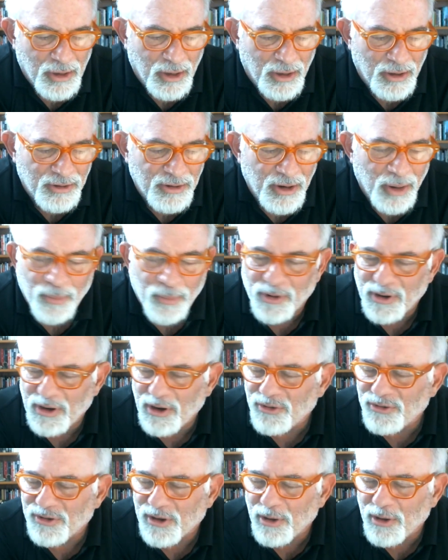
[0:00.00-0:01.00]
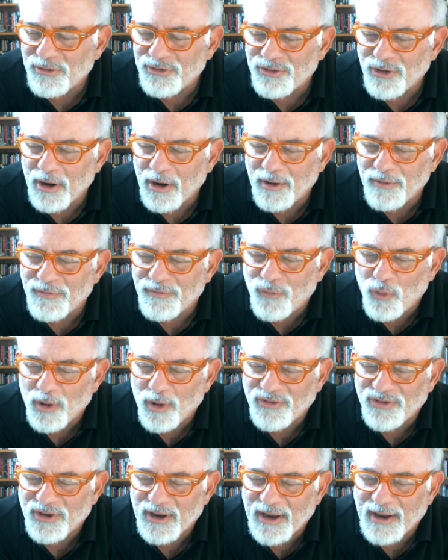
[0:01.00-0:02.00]
a number of years ago started
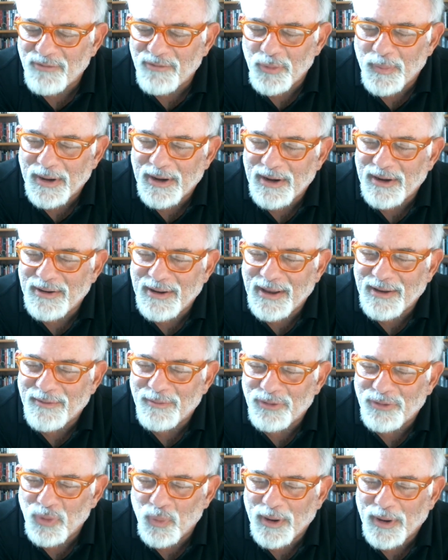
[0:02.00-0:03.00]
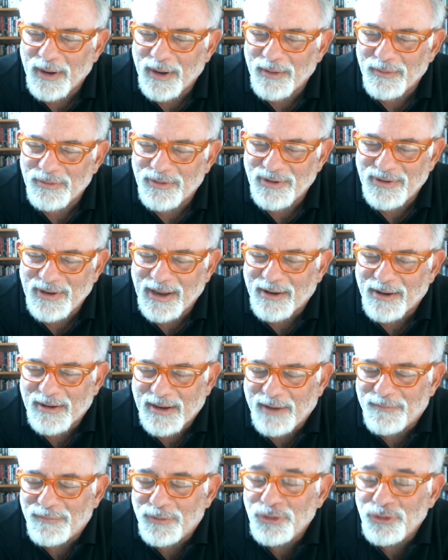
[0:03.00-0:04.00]
forcing everybody to
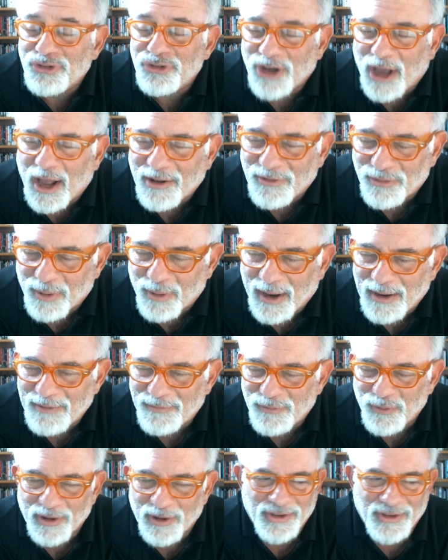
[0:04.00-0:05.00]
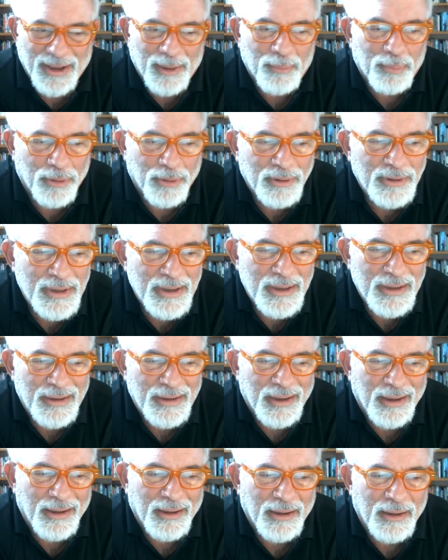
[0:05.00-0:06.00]
get flu shots, right? For example,
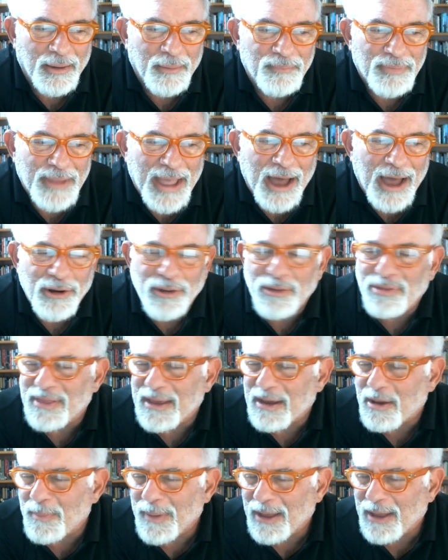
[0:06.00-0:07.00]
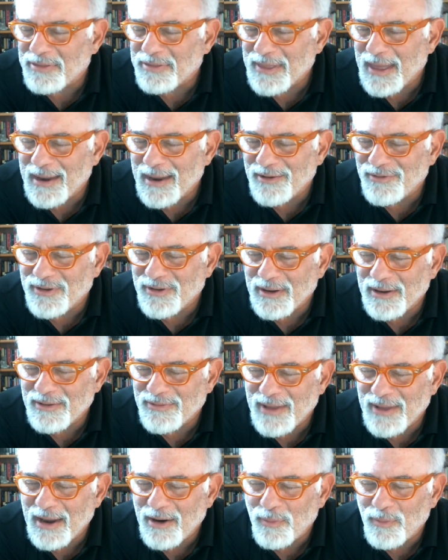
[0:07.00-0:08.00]
how do you think about that? Is
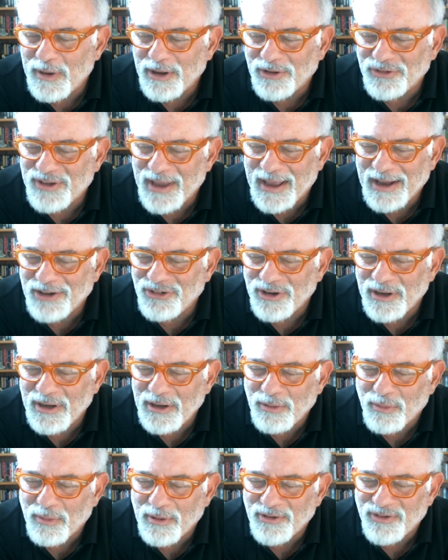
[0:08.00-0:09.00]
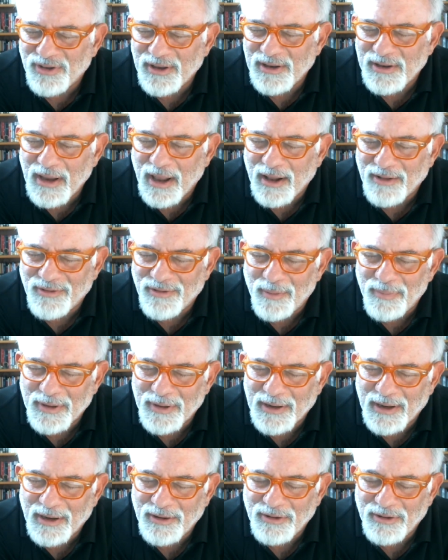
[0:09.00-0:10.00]
that a real tension, or is it not
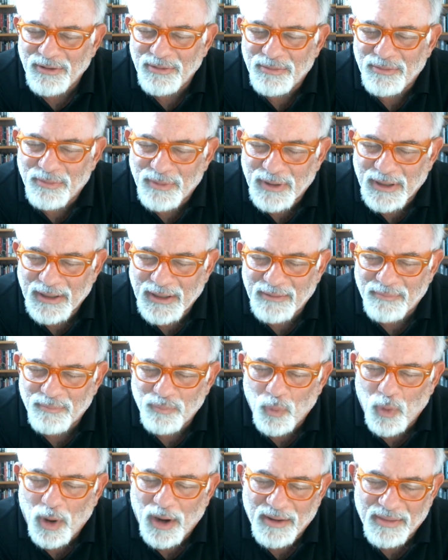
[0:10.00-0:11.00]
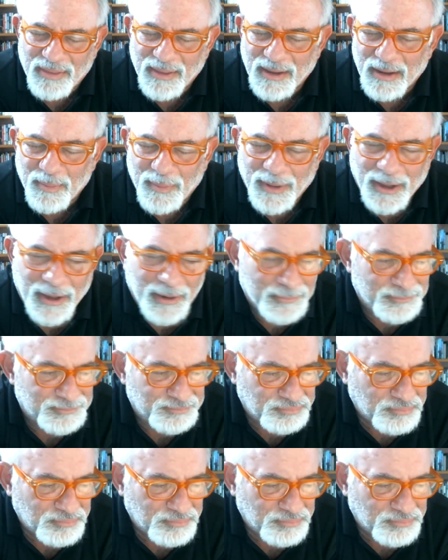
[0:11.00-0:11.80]
something that you really want to think about?